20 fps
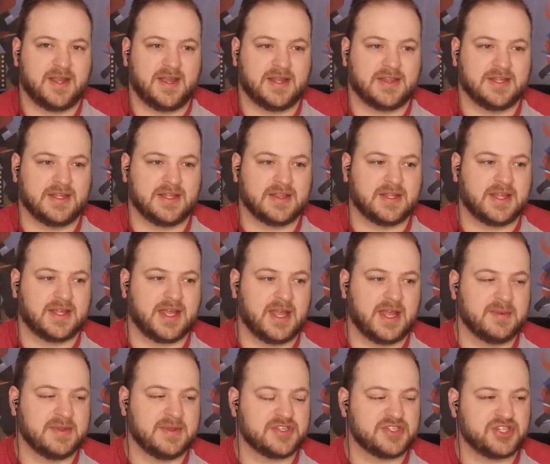I think the
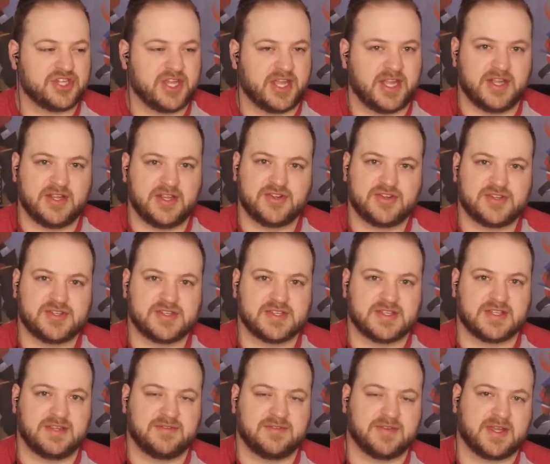game has changed
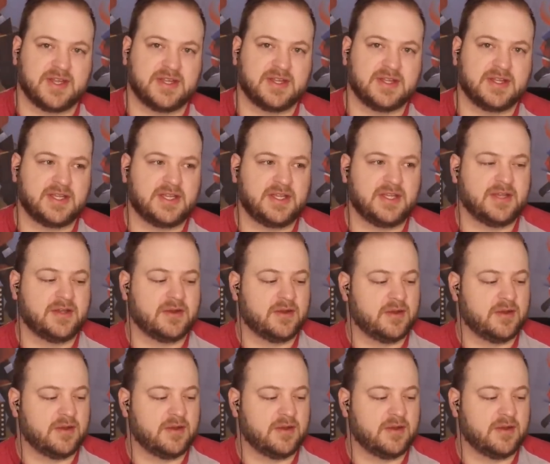significantly